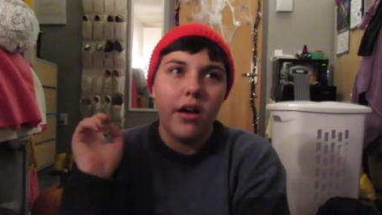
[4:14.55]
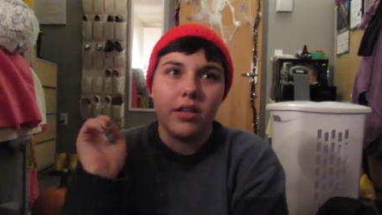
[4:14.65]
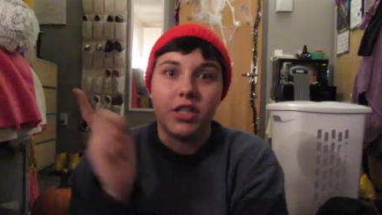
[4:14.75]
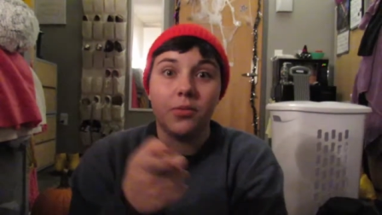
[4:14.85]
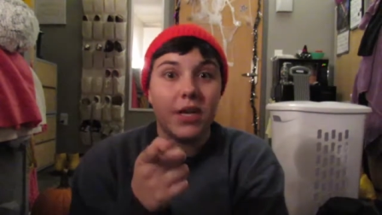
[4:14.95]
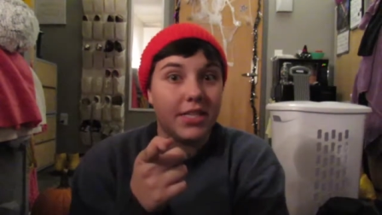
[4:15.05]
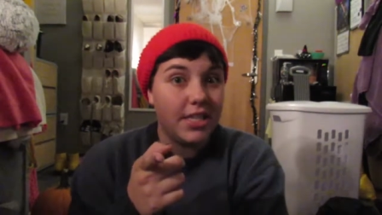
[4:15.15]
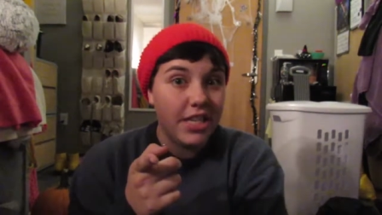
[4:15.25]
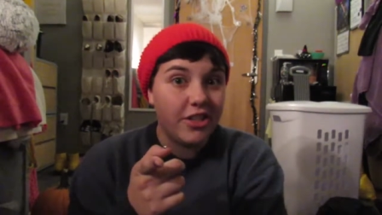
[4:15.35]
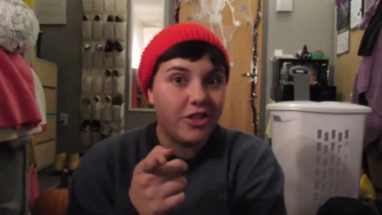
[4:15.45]
until my
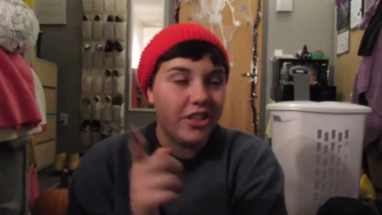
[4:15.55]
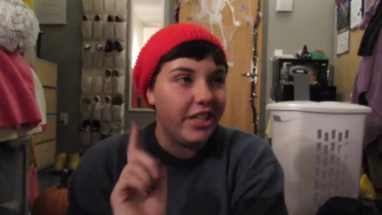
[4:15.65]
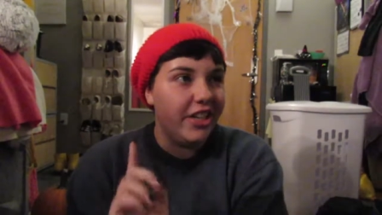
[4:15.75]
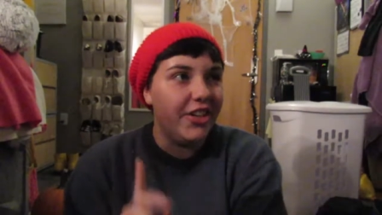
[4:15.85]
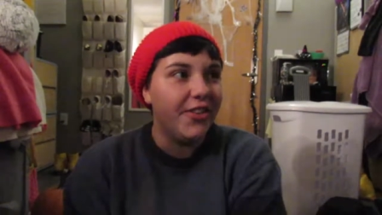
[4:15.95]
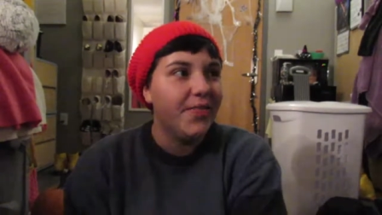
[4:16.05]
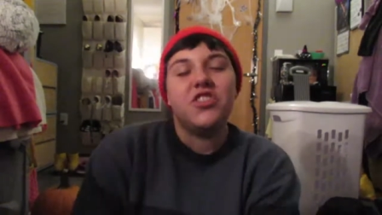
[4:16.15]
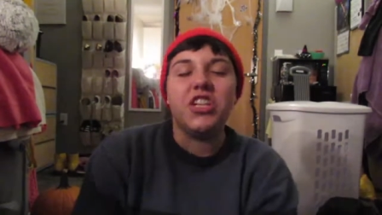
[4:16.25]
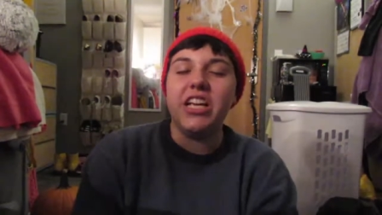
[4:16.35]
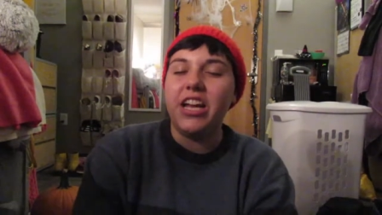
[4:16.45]
senior year.
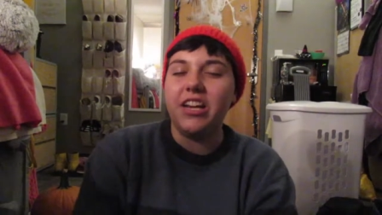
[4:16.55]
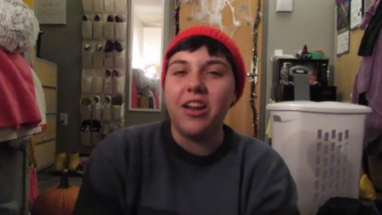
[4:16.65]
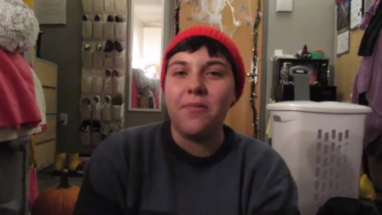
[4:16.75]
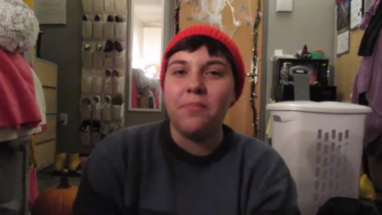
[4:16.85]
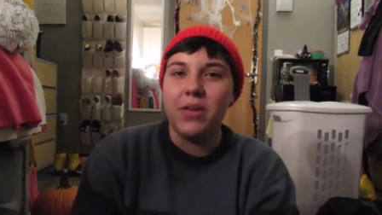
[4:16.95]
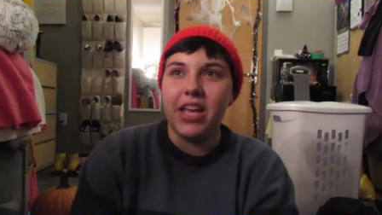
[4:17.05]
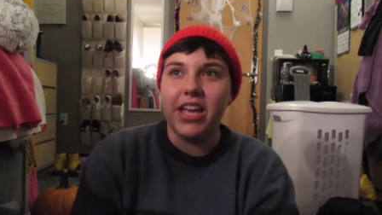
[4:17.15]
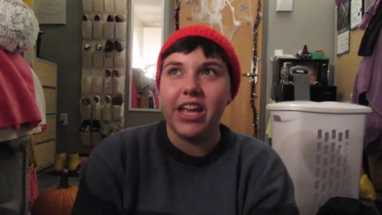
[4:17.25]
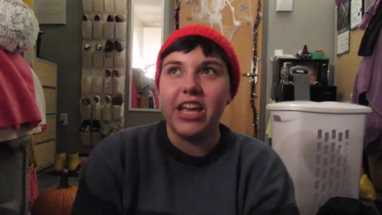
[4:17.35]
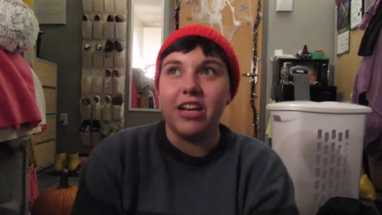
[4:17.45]
She ended up
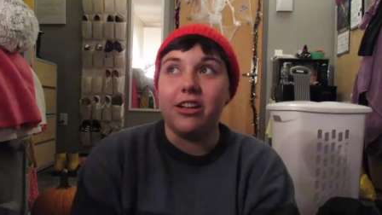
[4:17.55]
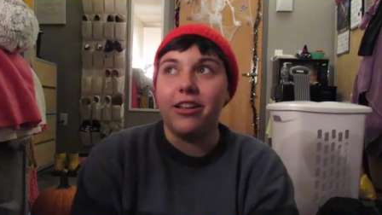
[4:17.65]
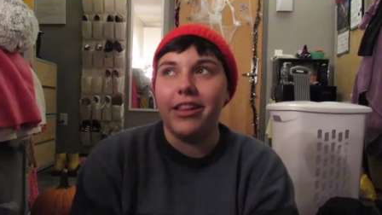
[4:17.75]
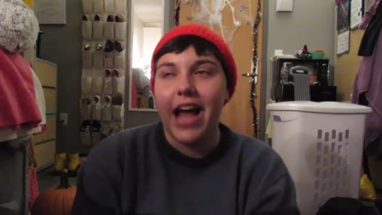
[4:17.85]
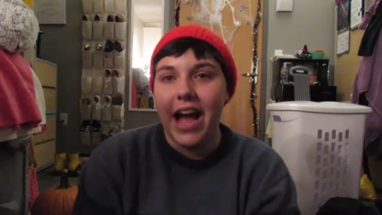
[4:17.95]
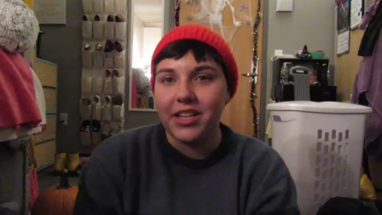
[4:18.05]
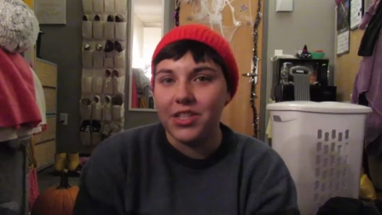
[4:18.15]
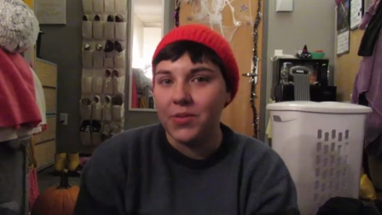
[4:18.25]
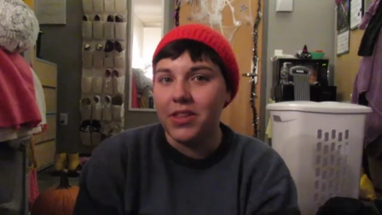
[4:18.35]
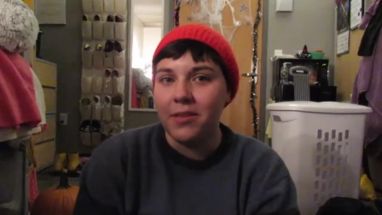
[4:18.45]
being in a
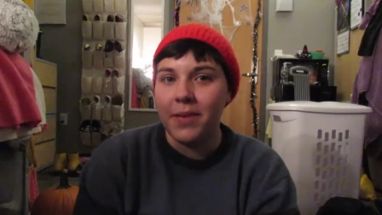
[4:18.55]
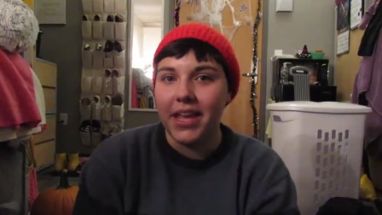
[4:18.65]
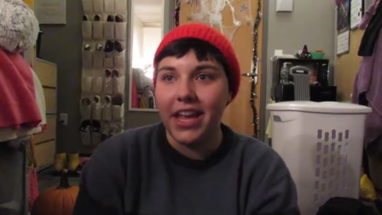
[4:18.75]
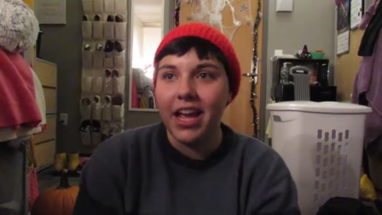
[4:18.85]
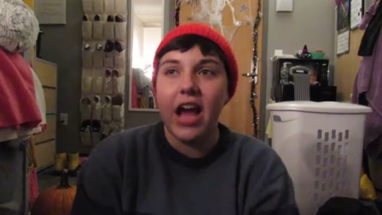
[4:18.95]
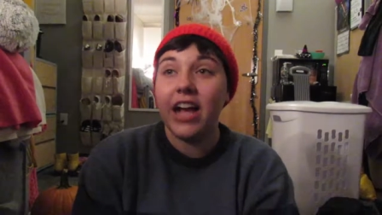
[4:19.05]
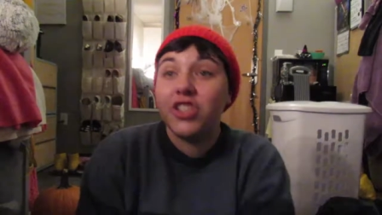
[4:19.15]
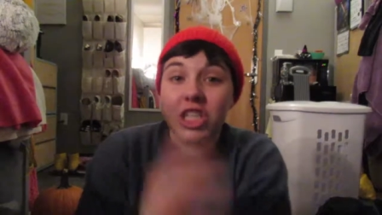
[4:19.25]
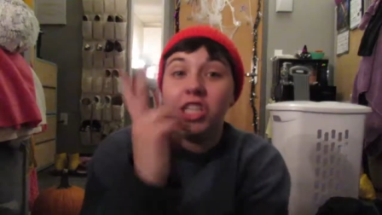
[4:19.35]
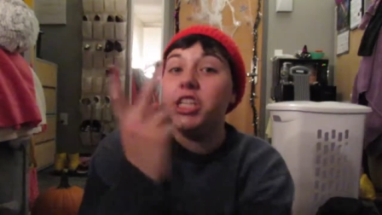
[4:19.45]
class with me.
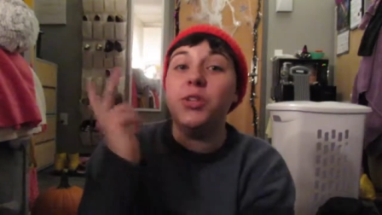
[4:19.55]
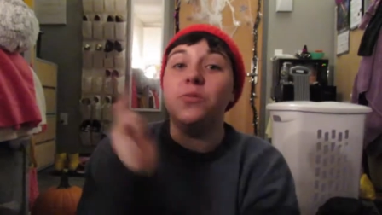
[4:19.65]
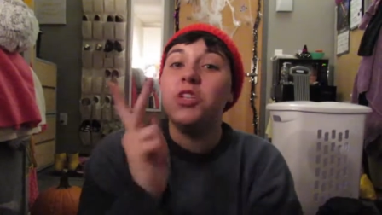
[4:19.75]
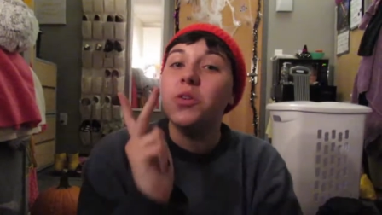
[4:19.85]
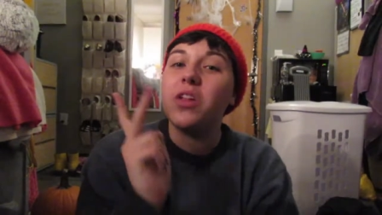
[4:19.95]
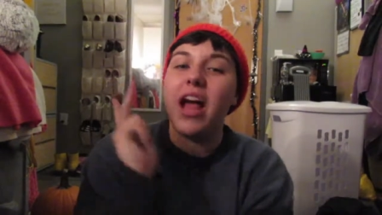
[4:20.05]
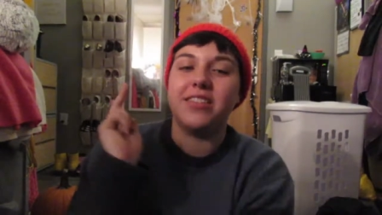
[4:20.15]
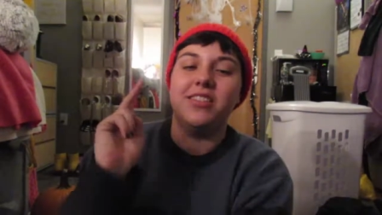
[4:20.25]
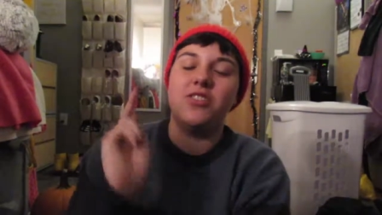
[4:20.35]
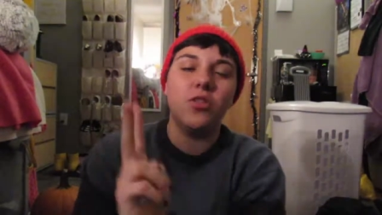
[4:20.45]
Actually two
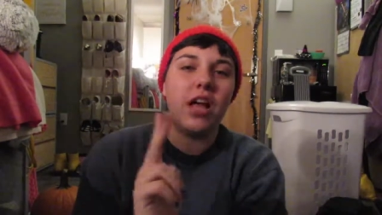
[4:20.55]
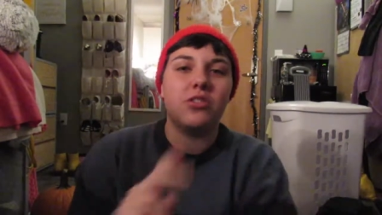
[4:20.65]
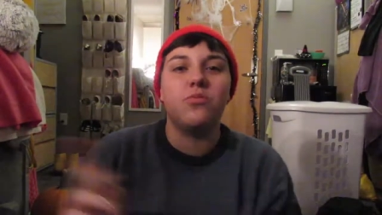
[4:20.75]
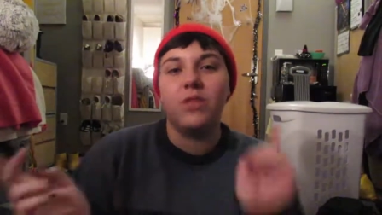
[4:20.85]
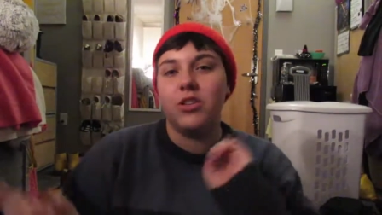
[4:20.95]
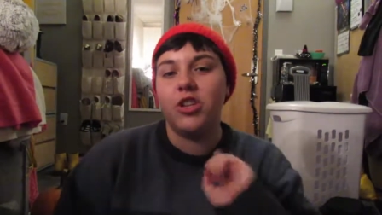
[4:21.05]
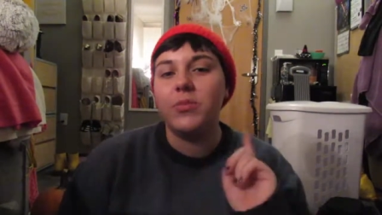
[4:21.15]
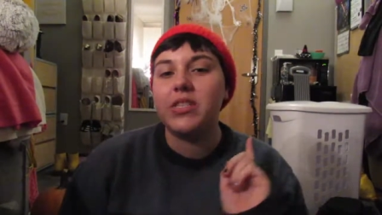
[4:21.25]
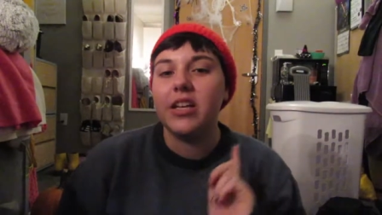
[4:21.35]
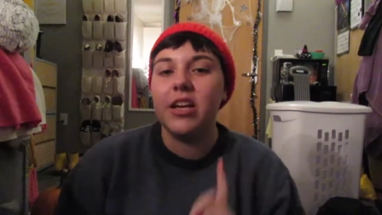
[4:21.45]
classes with me. She
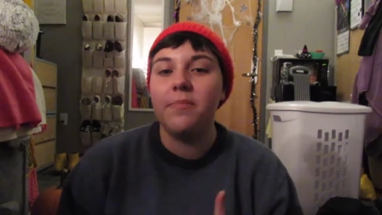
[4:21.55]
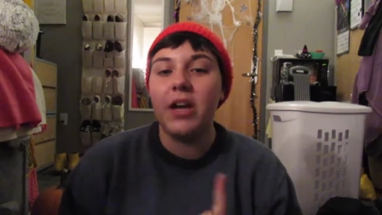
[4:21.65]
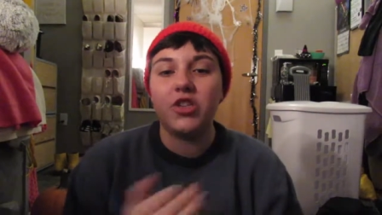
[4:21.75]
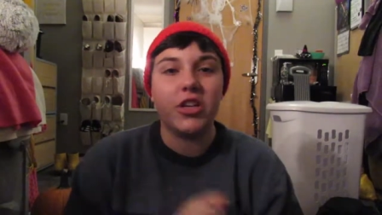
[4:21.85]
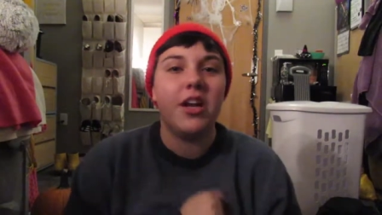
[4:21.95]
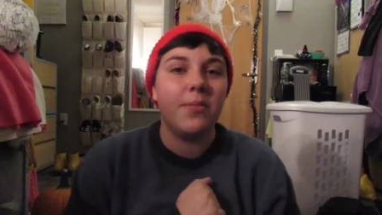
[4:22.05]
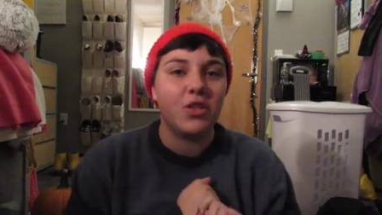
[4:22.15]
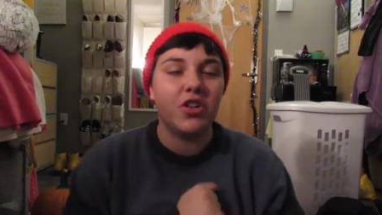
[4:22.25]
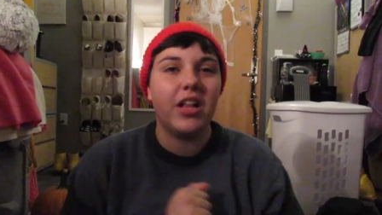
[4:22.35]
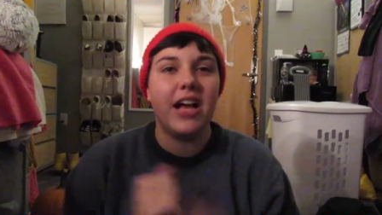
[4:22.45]
was in my
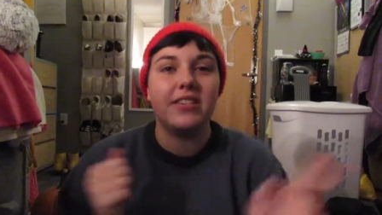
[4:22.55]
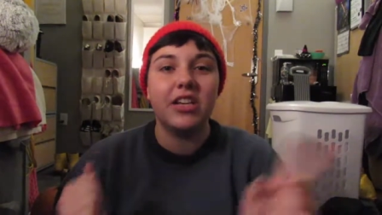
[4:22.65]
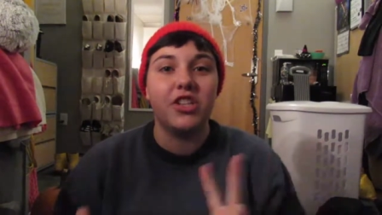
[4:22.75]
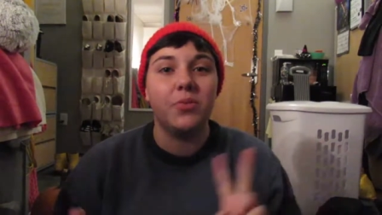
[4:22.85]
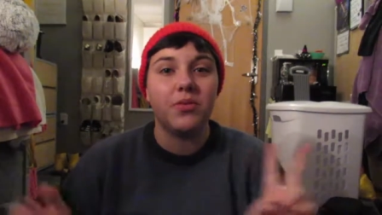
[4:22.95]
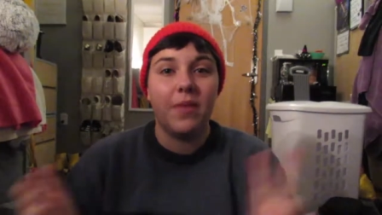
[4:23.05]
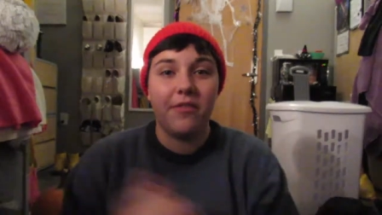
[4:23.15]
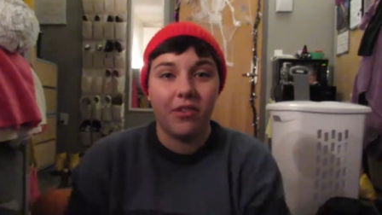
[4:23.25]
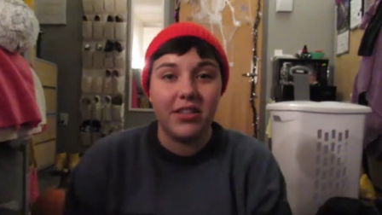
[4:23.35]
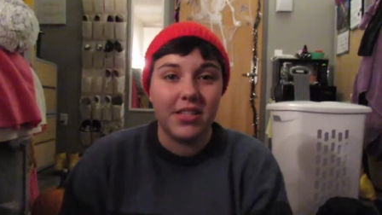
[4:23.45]
trigonometry class and she was in my
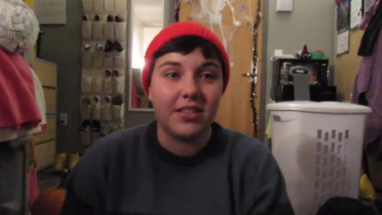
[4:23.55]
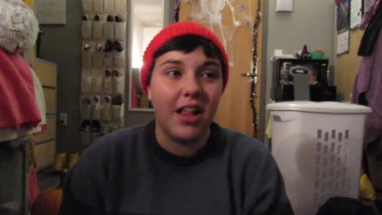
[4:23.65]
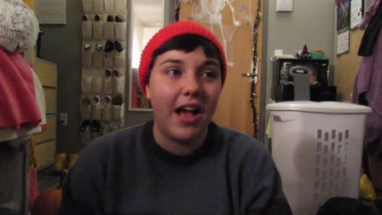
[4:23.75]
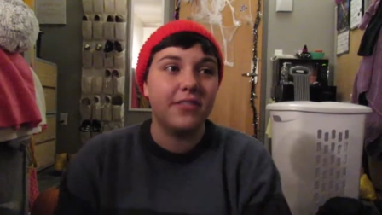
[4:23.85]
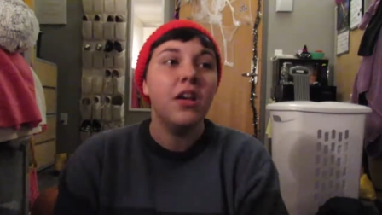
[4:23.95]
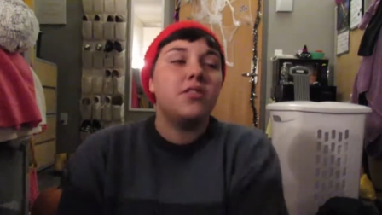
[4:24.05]
forensics class.